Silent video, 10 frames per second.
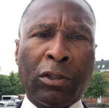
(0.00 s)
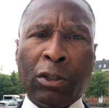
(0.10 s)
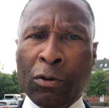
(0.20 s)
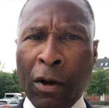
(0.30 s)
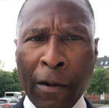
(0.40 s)

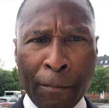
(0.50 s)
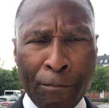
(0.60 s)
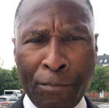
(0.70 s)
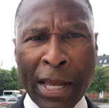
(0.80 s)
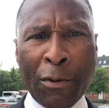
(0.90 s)
to
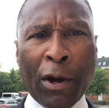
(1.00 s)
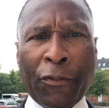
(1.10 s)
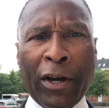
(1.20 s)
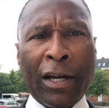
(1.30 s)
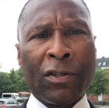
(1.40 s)
be
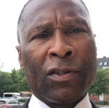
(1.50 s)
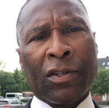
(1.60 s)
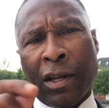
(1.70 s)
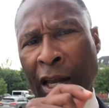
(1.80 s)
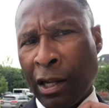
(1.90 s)
with us
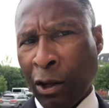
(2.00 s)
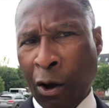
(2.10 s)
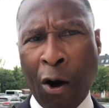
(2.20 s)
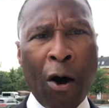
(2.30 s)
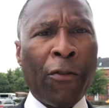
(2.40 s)
in
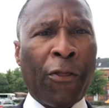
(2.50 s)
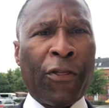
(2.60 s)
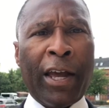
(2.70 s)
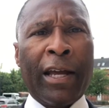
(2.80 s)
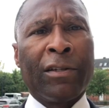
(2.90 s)
all the
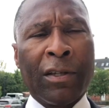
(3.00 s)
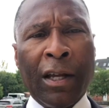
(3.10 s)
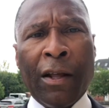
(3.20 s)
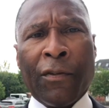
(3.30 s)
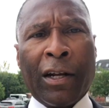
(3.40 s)

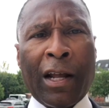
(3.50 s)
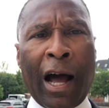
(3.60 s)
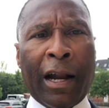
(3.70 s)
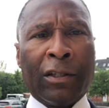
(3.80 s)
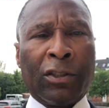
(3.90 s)
things that
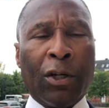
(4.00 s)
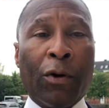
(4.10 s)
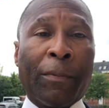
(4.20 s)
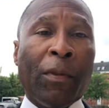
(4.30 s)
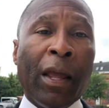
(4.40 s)
God is doing.